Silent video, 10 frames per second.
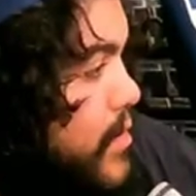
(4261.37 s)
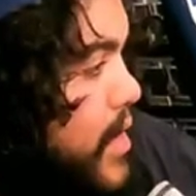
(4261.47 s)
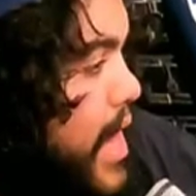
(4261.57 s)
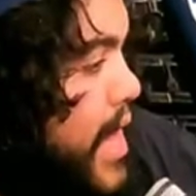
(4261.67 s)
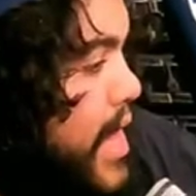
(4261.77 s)

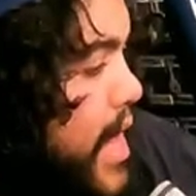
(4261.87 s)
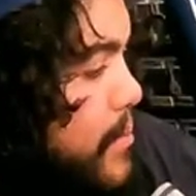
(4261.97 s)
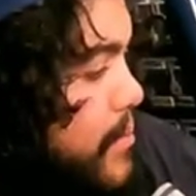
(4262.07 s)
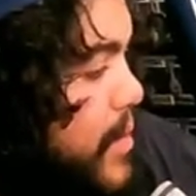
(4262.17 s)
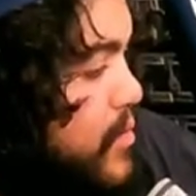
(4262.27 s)
I
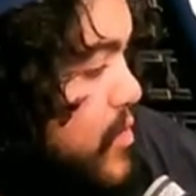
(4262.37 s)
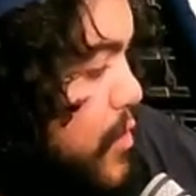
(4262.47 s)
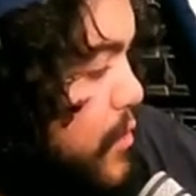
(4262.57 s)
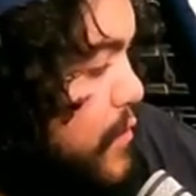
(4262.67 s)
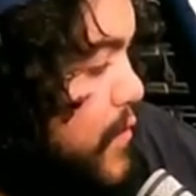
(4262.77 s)
I'm I'm
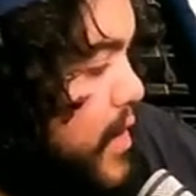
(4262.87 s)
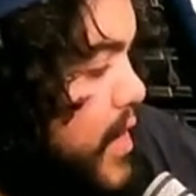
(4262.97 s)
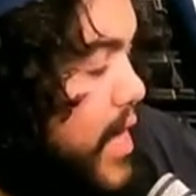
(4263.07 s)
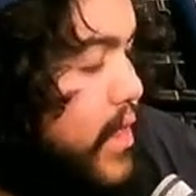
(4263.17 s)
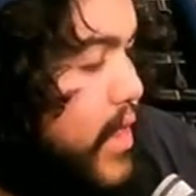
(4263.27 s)
stoked for it.
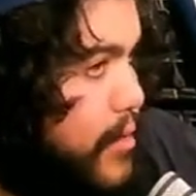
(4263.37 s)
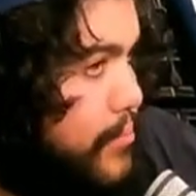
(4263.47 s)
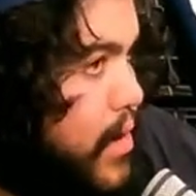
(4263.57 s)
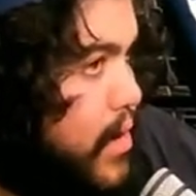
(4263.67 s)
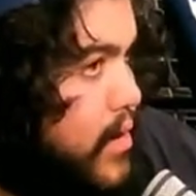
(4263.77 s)
I like
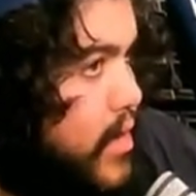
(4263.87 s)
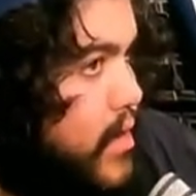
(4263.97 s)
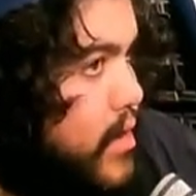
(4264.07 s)
Punk,